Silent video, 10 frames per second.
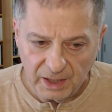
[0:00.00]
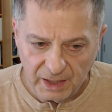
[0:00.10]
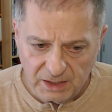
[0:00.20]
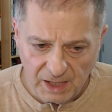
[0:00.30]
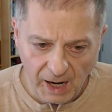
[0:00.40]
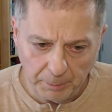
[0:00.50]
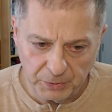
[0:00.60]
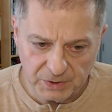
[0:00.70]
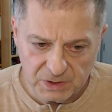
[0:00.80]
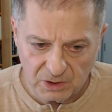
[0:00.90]
It
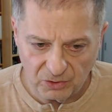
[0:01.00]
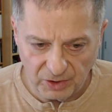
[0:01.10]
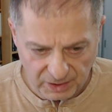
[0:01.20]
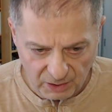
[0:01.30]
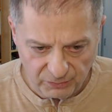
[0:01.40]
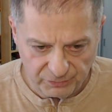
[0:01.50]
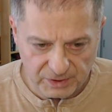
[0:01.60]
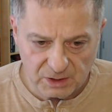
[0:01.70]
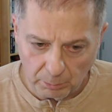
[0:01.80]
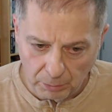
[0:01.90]
happens that
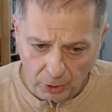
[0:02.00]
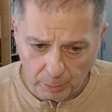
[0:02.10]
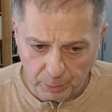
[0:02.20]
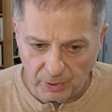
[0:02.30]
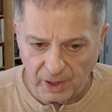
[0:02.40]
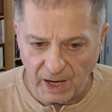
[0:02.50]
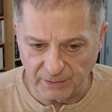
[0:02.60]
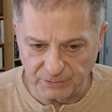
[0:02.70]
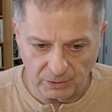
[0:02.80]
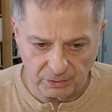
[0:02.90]
infants burp
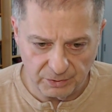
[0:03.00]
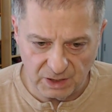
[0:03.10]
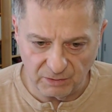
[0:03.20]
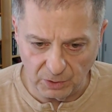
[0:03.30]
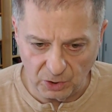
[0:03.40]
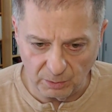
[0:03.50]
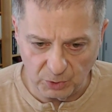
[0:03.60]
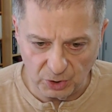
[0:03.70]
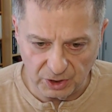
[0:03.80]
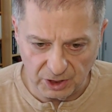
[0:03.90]
after receiving
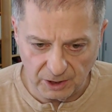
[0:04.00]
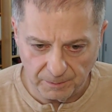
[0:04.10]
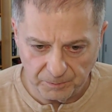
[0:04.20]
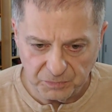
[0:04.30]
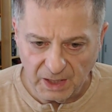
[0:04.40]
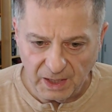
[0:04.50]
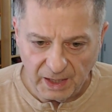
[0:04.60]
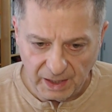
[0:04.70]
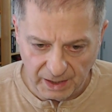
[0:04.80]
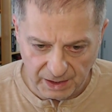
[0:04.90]
communion.
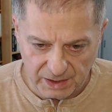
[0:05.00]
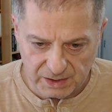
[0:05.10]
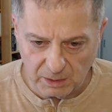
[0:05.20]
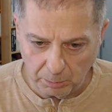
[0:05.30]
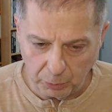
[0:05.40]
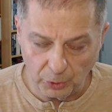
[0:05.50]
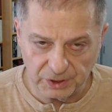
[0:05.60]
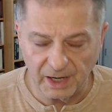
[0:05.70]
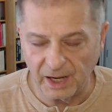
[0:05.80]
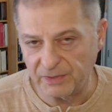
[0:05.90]
It is
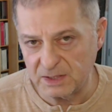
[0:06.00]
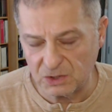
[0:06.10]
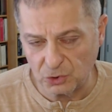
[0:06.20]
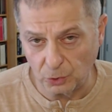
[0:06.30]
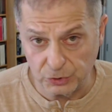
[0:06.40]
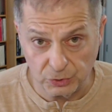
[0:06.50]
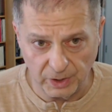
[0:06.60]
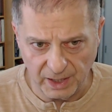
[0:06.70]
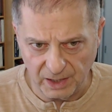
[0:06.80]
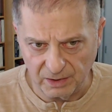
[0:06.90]
important. Again, this shows you
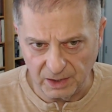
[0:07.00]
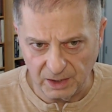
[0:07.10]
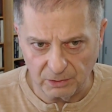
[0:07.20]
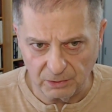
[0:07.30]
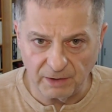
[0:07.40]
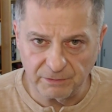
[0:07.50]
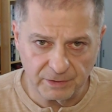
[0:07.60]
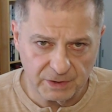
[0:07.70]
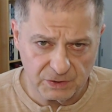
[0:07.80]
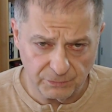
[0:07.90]
again the
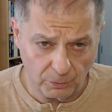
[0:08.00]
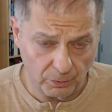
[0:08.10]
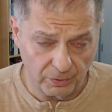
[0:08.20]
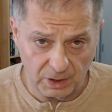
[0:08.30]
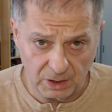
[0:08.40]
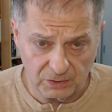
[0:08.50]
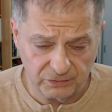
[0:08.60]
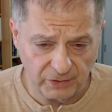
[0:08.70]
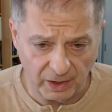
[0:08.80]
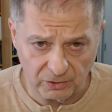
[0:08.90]
reverence for the
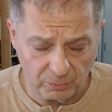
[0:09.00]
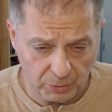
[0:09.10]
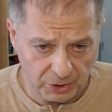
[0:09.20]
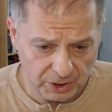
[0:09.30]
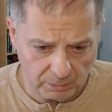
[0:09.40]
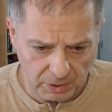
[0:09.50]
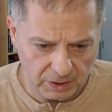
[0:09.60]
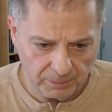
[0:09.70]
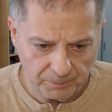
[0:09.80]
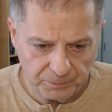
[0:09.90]
sacred body and blood.